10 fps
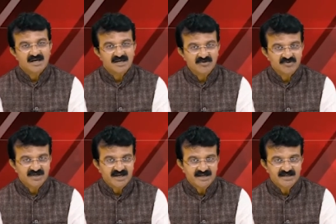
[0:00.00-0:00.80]
Raut
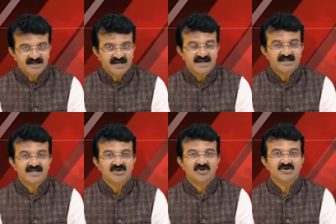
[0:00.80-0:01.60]
said that
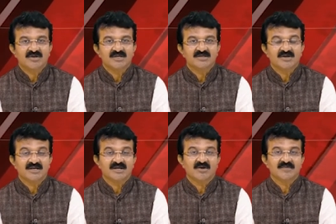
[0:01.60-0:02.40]
the lockdown is
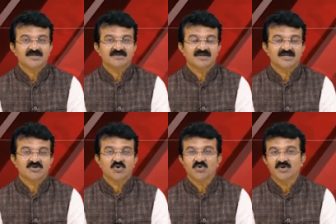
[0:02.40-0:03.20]
not an option, but
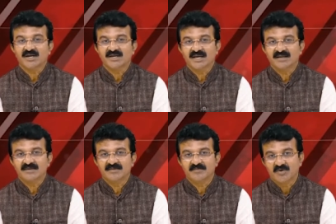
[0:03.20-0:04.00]
corona can
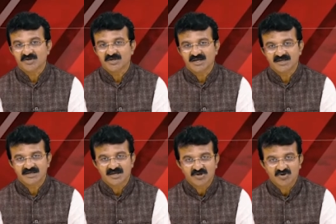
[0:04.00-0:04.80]
be brought under
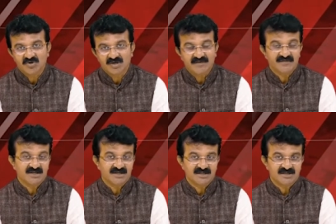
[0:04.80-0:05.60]
control if
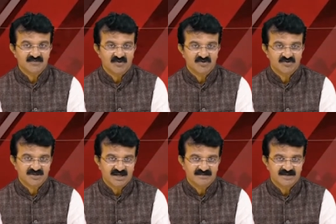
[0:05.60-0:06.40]
citizens follow
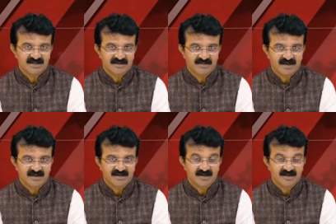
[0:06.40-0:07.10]
self-discipline.